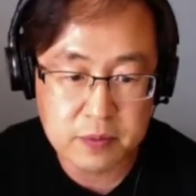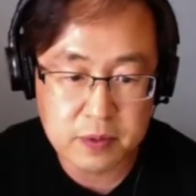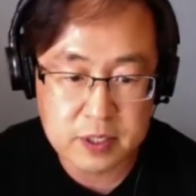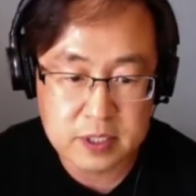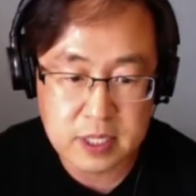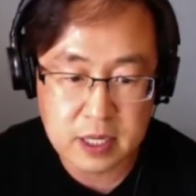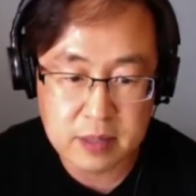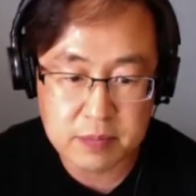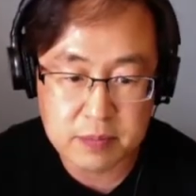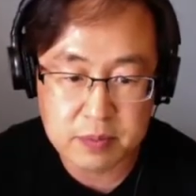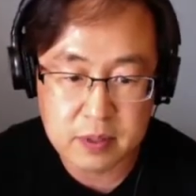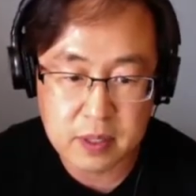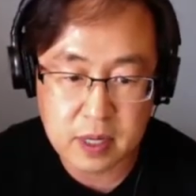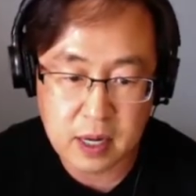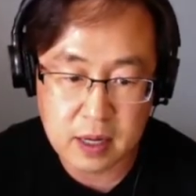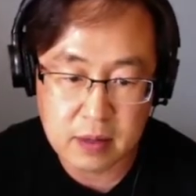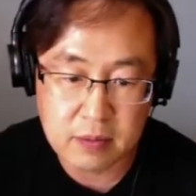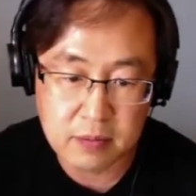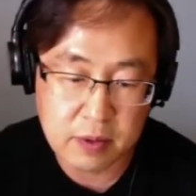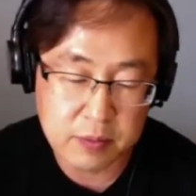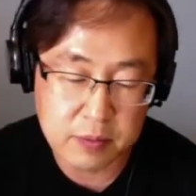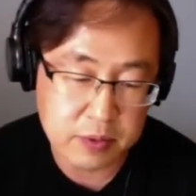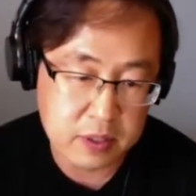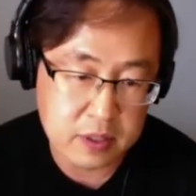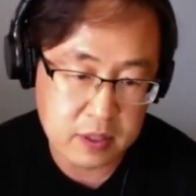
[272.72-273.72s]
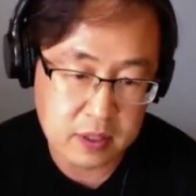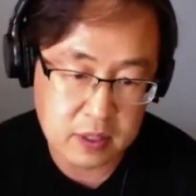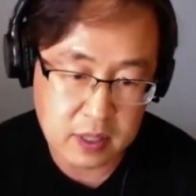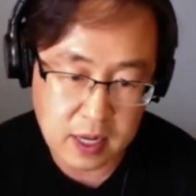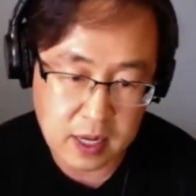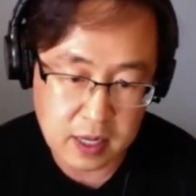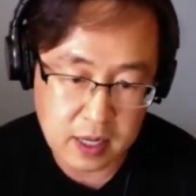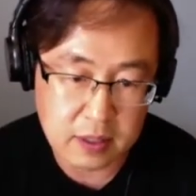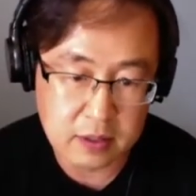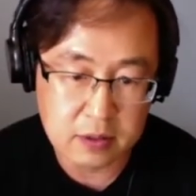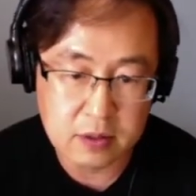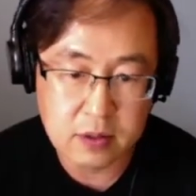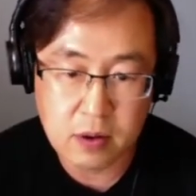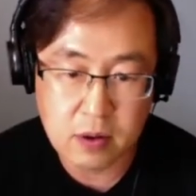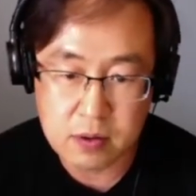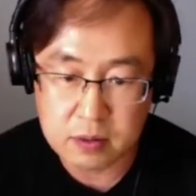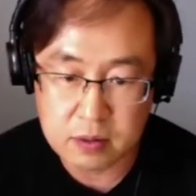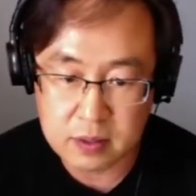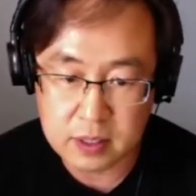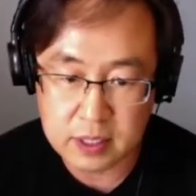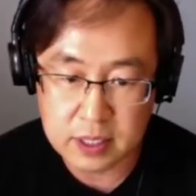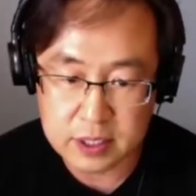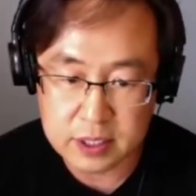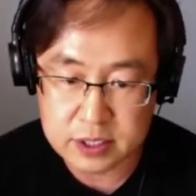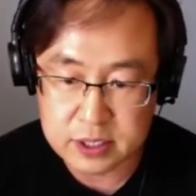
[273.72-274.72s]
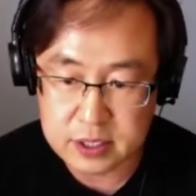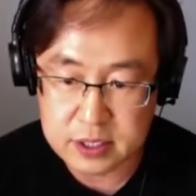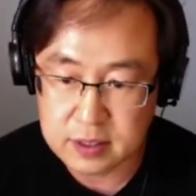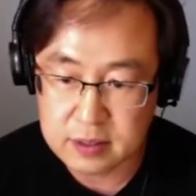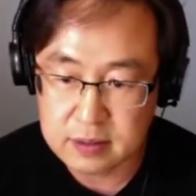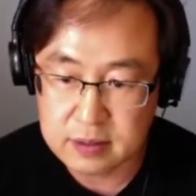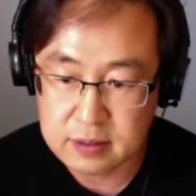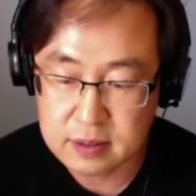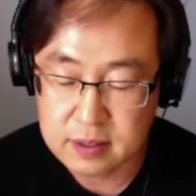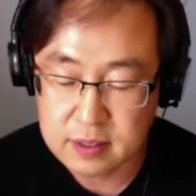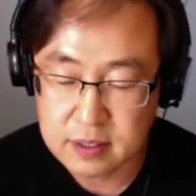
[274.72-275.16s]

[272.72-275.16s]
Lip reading: What we call autocorrelation.